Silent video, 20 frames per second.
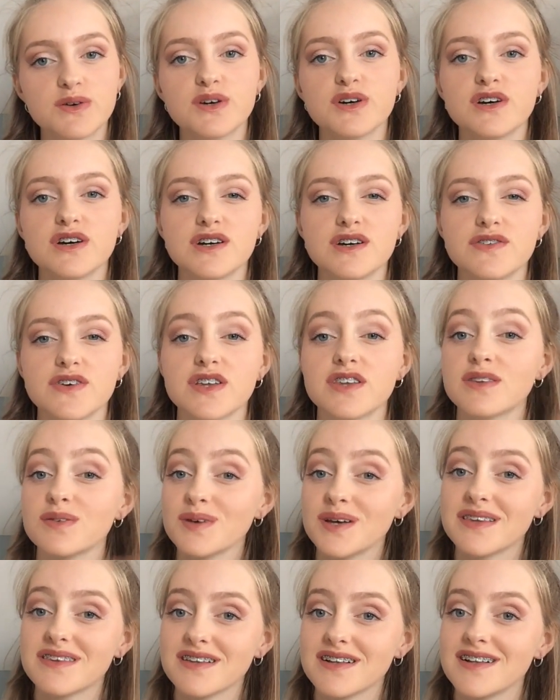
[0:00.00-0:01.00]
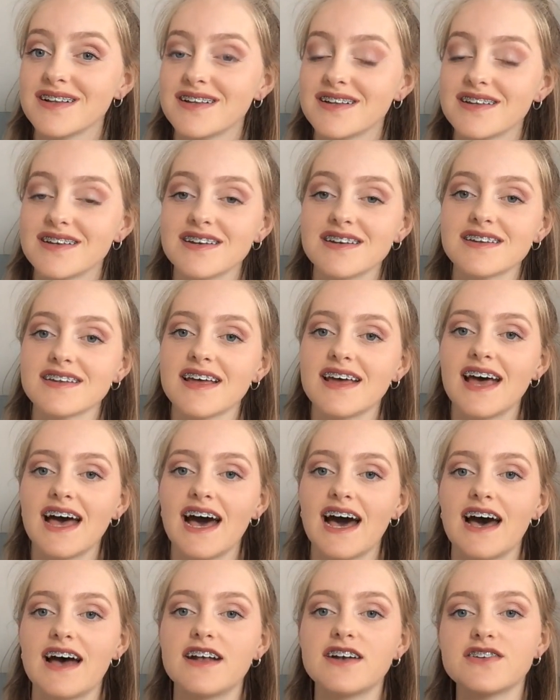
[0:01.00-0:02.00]
of Switzerland
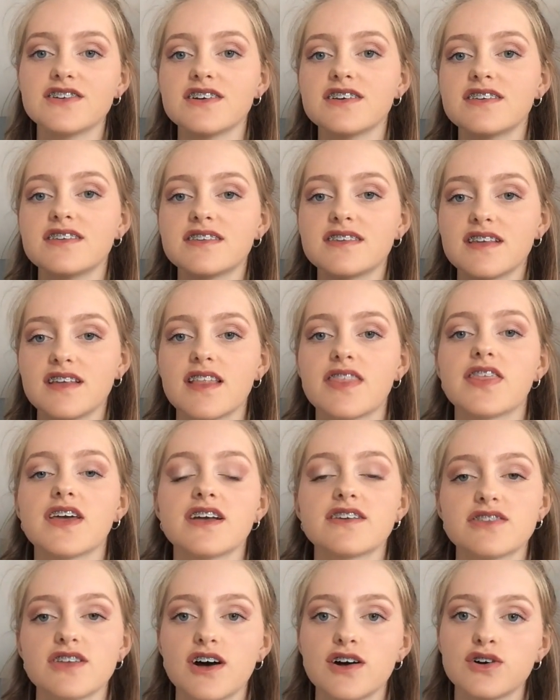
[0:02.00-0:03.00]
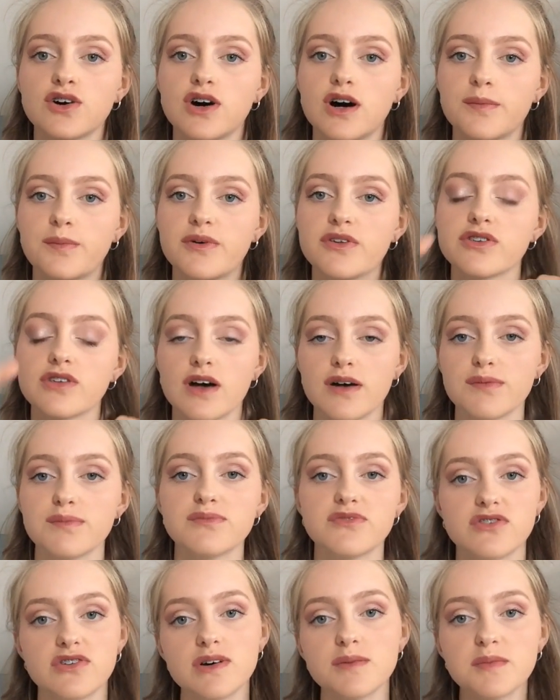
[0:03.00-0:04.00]
and just things that I got up with. So
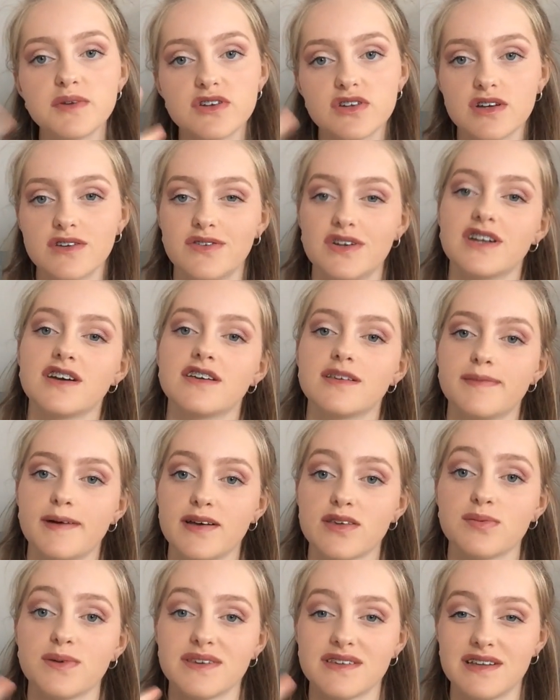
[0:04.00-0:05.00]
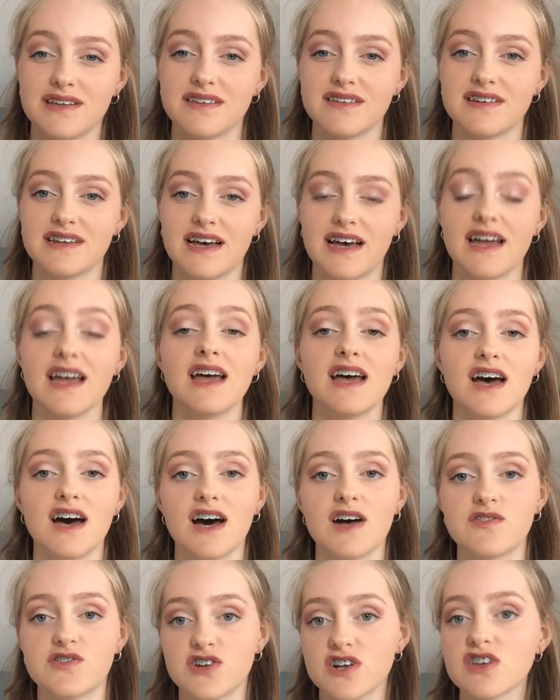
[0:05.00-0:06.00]
I'm filming 2 videos about Switzerland today.
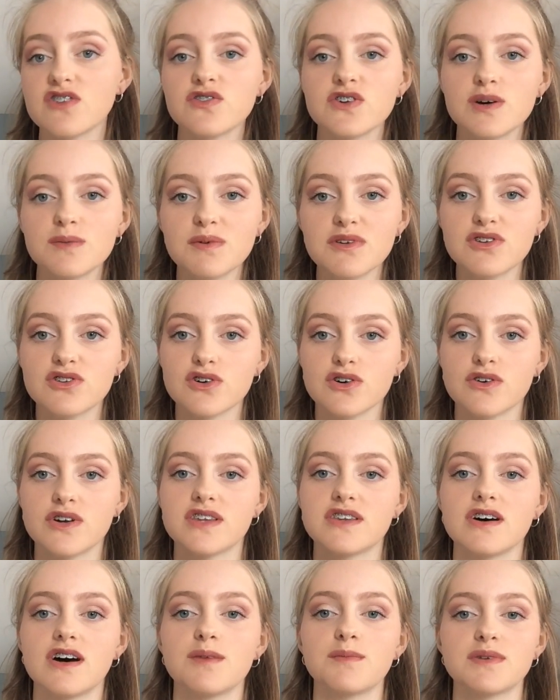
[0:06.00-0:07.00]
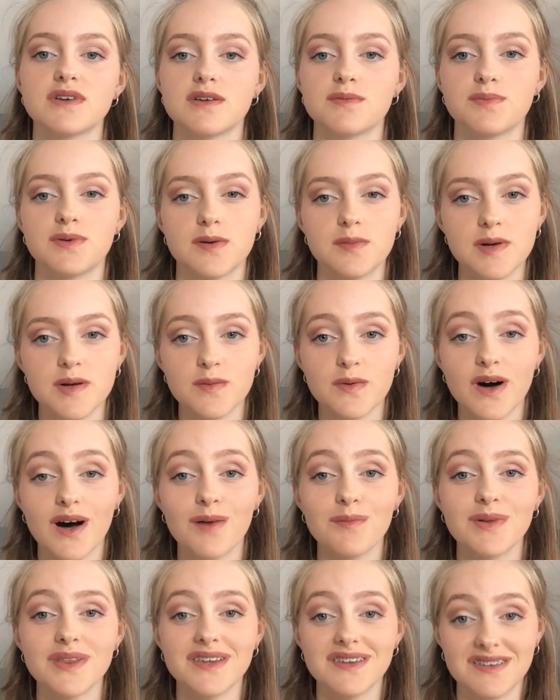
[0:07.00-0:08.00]
I've just filmed a story time, which is probably
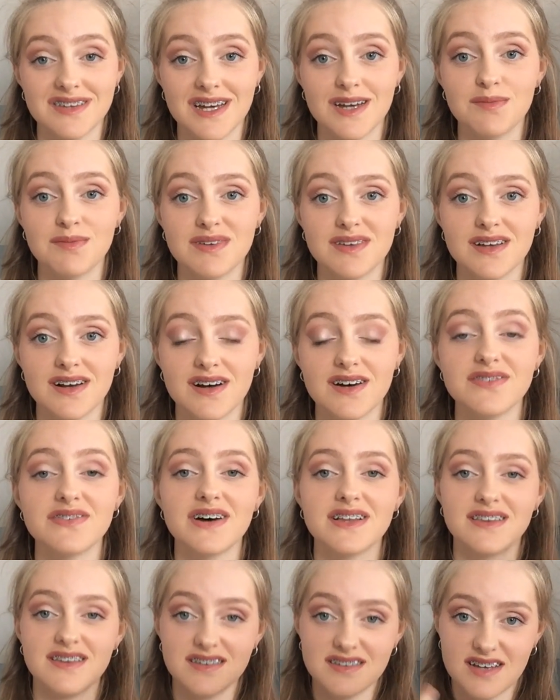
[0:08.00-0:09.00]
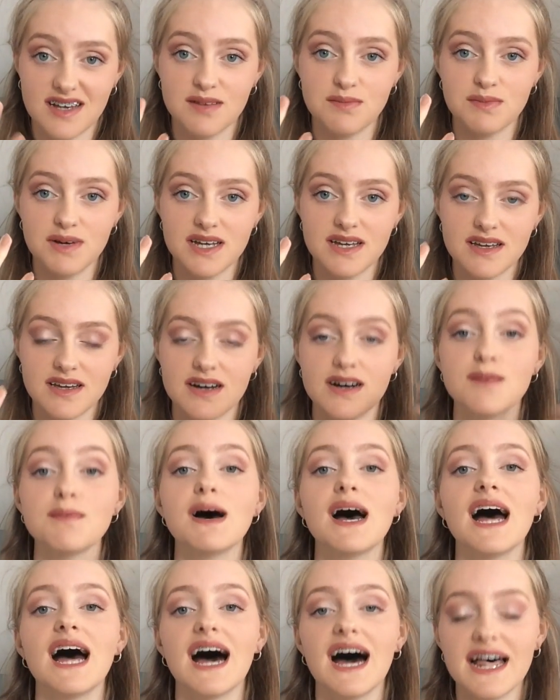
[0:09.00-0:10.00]
why I'm in the same stuff and the same makeup.
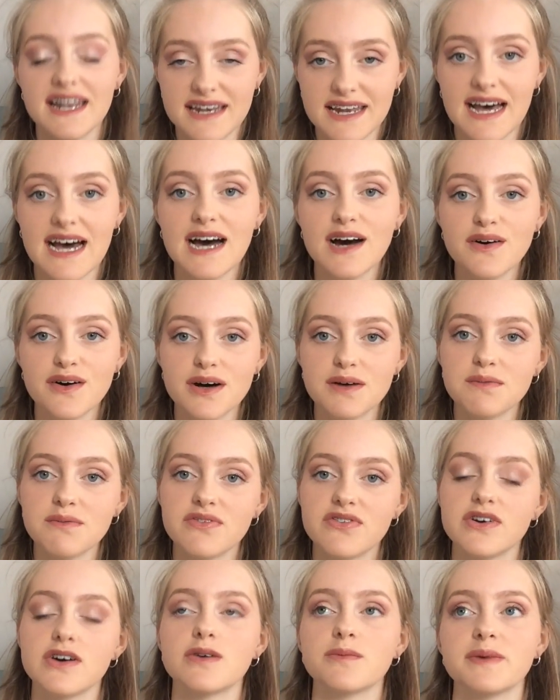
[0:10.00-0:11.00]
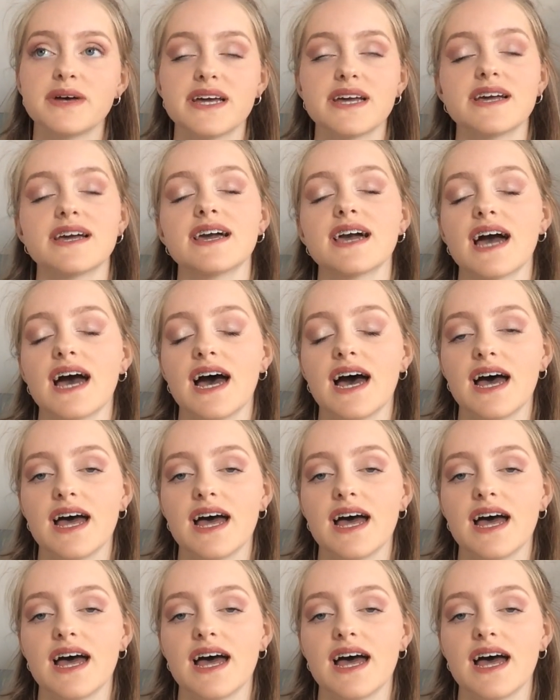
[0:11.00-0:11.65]
And now I'm filming